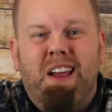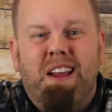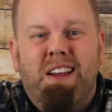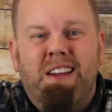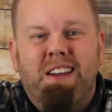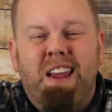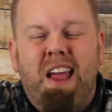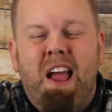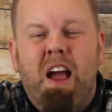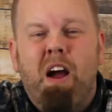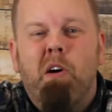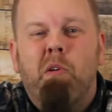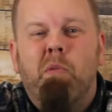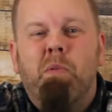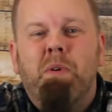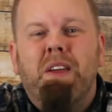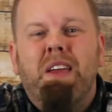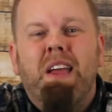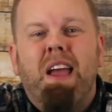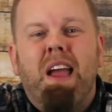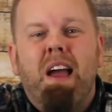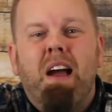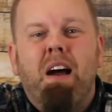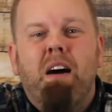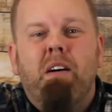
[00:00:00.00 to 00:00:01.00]
and now we
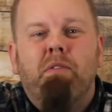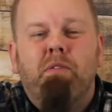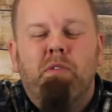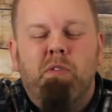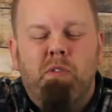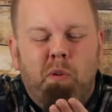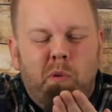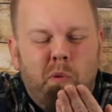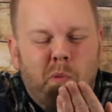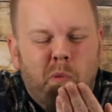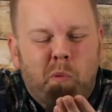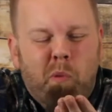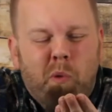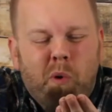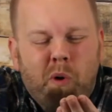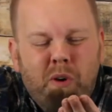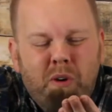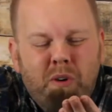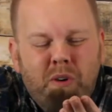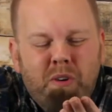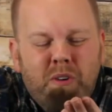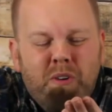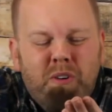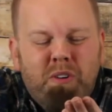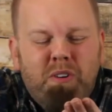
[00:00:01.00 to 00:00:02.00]
have the
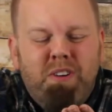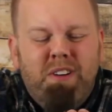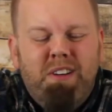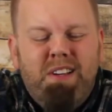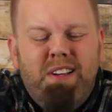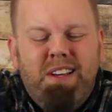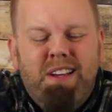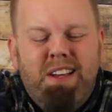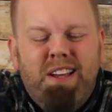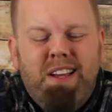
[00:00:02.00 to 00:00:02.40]
Word